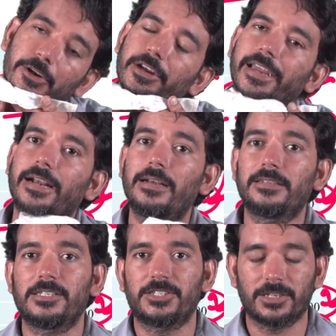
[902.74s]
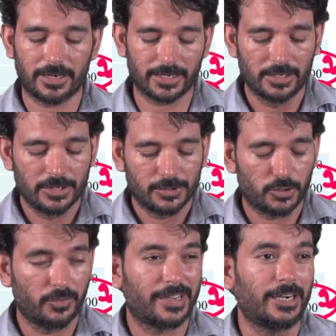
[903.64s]
to take a decision, like
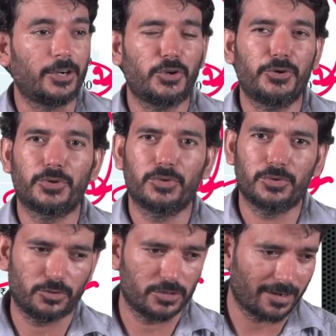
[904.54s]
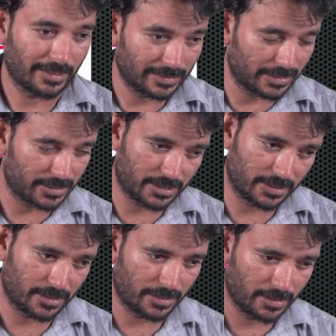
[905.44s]
should we continue to do the research
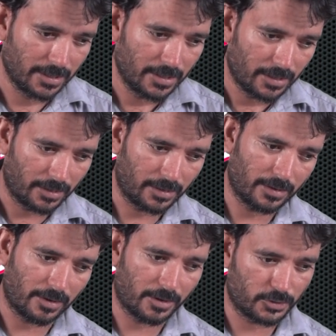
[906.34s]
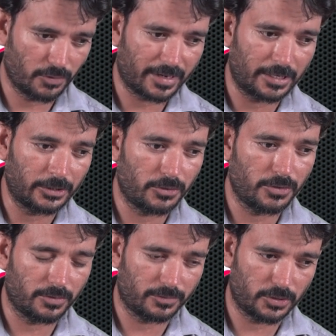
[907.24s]
or should we
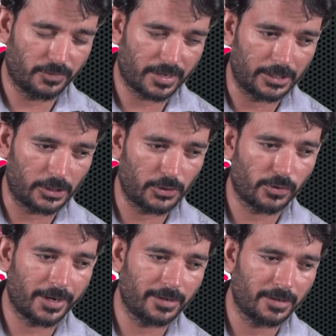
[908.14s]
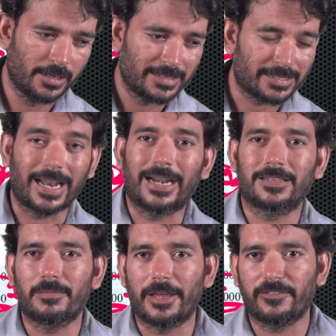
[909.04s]
continue and start
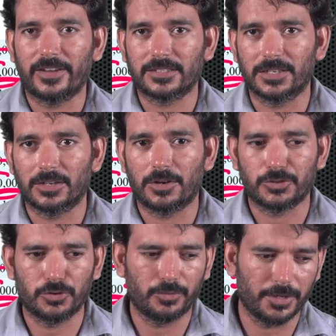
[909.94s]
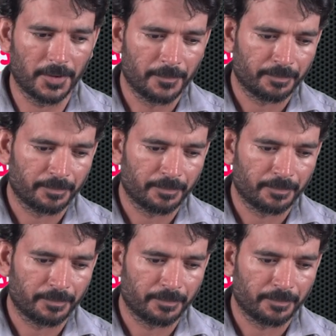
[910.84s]
the manufacturing, or should we